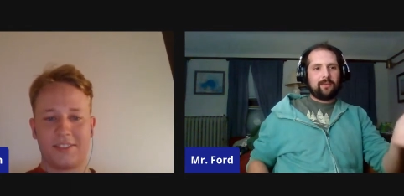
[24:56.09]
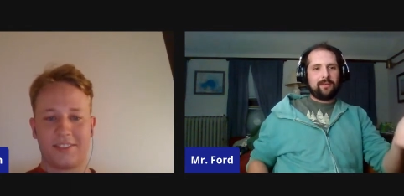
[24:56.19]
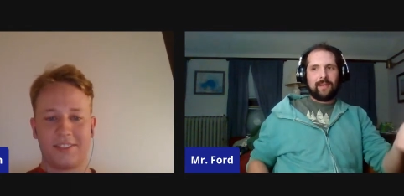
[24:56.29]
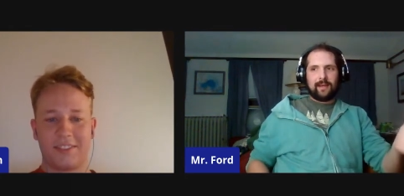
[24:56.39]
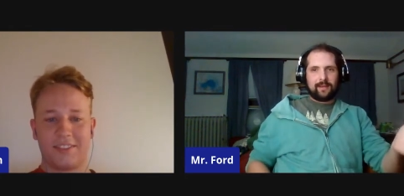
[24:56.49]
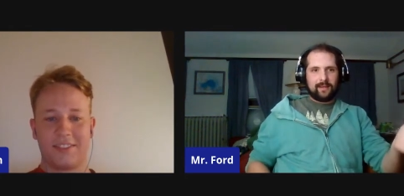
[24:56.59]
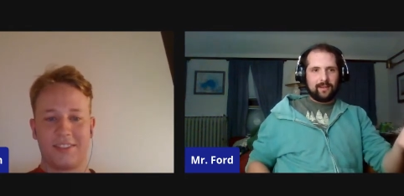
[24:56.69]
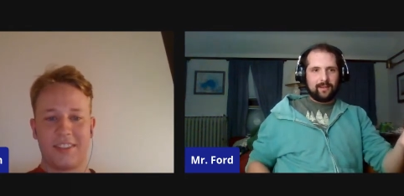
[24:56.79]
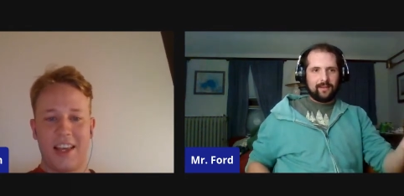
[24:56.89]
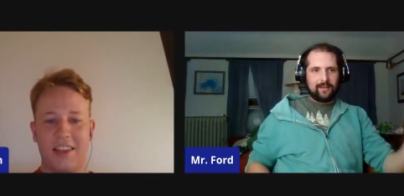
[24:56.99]
Speaker 1: Yeah.
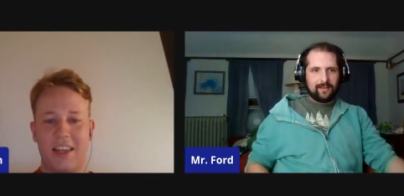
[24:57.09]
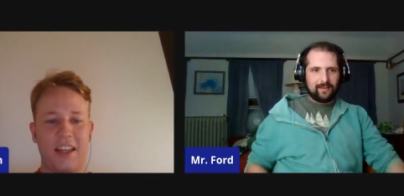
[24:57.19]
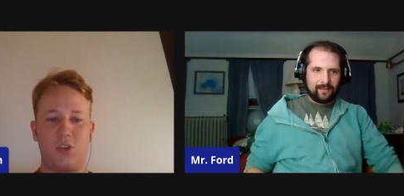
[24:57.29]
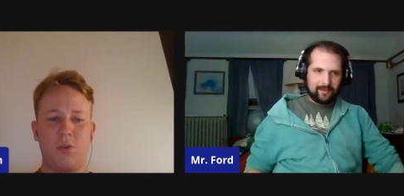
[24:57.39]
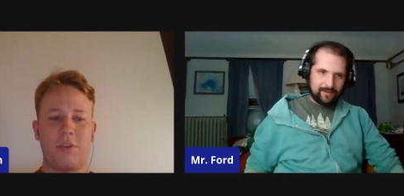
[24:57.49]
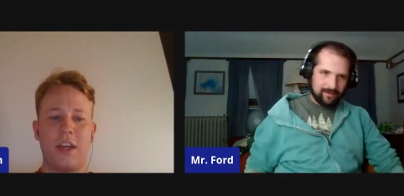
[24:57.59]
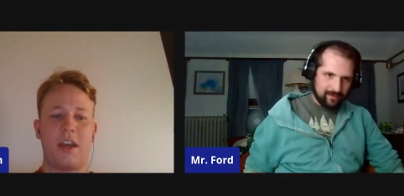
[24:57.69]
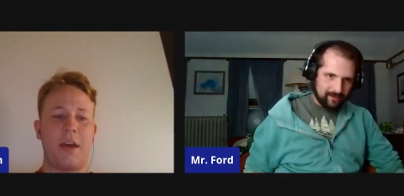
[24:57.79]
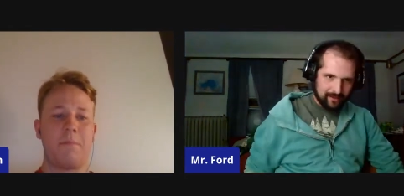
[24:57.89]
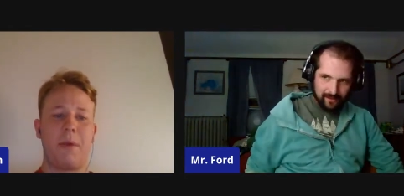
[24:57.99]
They like do
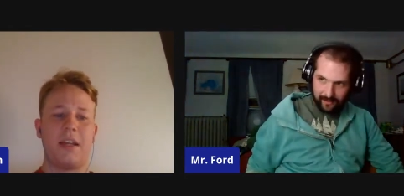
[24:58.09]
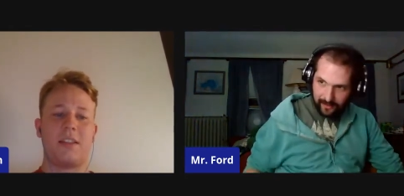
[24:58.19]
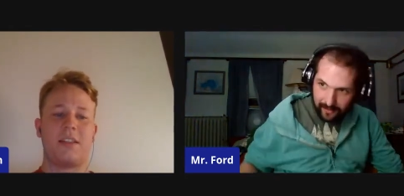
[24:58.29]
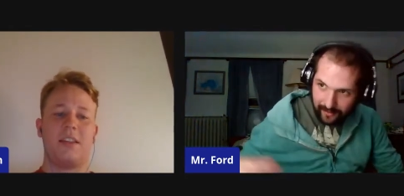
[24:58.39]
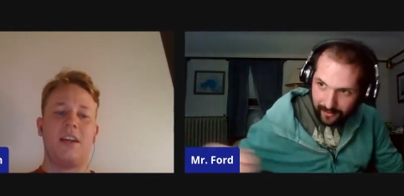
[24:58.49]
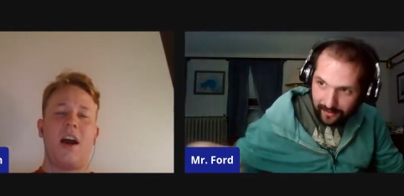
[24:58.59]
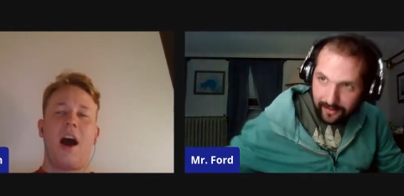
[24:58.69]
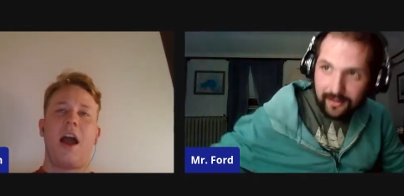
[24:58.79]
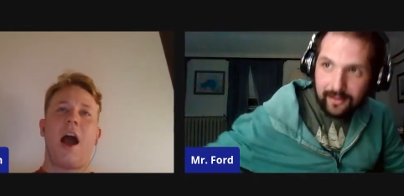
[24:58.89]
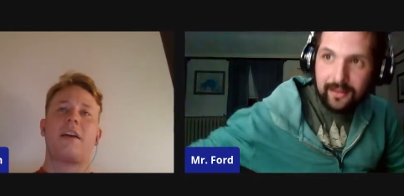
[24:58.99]
they they basically
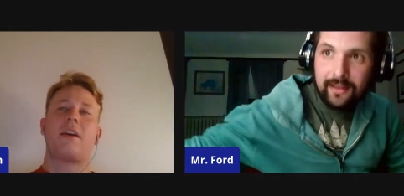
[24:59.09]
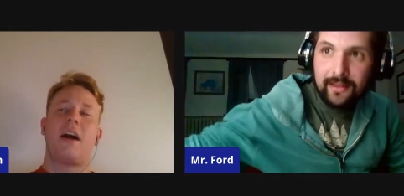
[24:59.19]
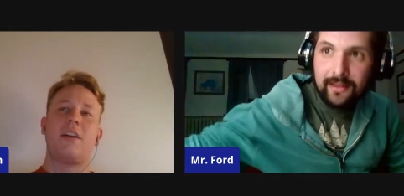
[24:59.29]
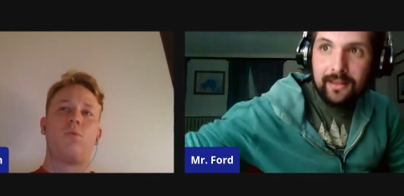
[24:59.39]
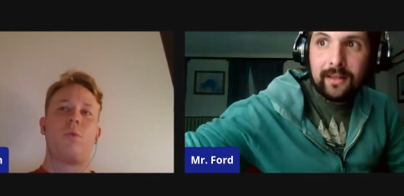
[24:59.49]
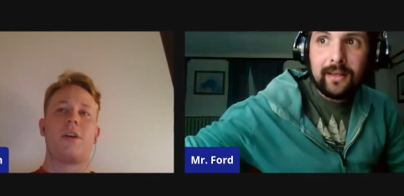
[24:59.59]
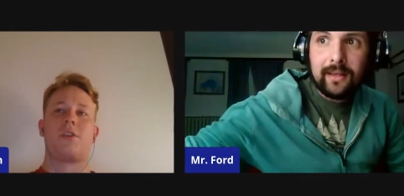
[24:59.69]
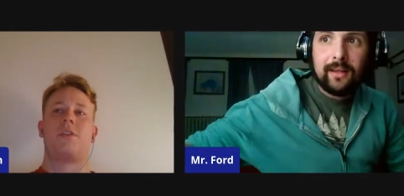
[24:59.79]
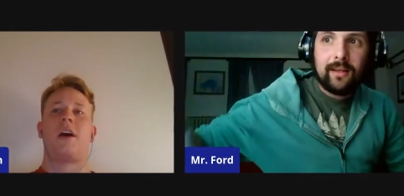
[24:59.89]
I, I kind of wish